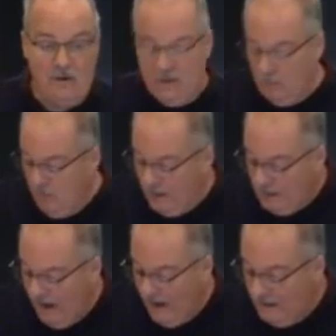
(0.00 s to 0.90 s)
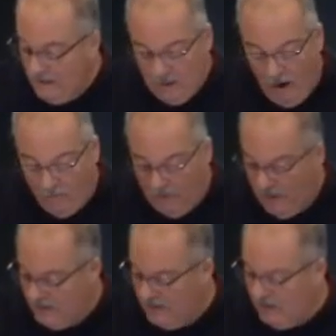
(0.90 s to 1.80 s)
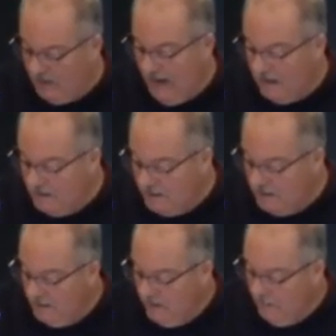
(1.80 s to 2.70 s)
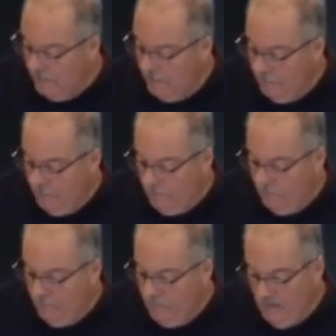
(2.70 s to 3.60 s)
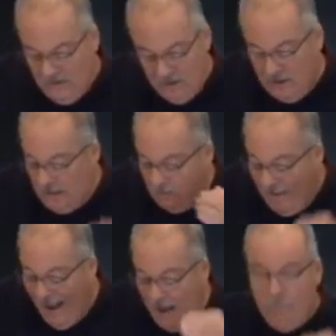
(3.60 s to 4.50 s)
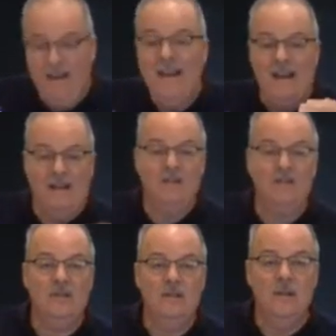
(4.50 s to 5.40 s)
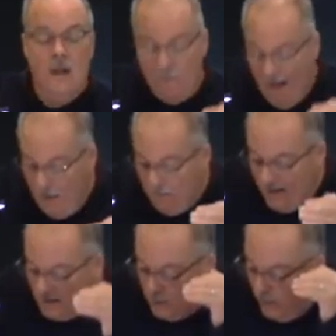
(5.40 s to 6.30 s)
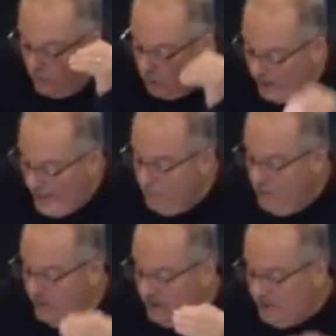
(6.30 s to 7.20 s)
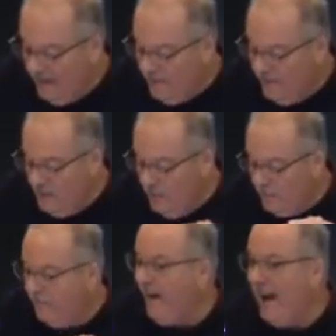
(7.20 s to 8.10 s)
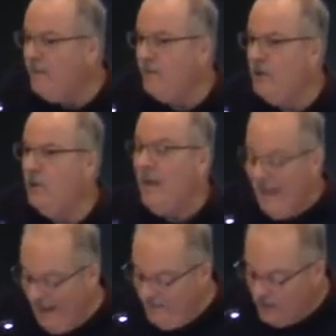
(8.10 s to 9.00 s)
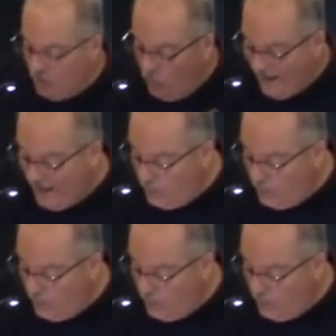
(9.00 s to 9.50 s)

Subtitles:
to what God is offering us in Christ. Jesus says, my peace is what will keep you and strengthen you and provide for you in this wicked